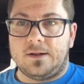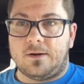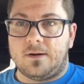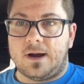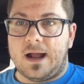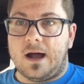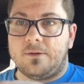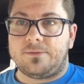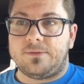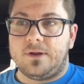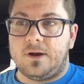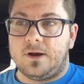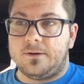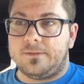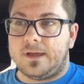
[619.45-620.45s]
are out
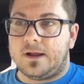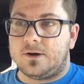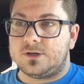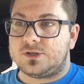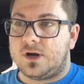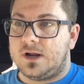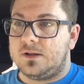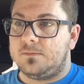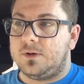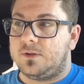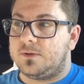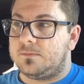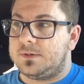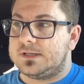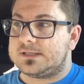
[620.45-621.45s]
there that are trying to build
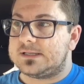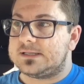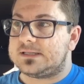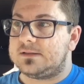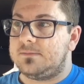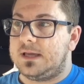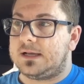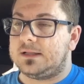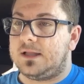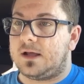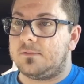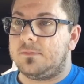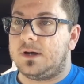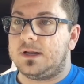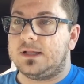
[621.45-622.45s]
their business and make a lot
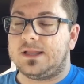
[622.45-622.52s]
of money.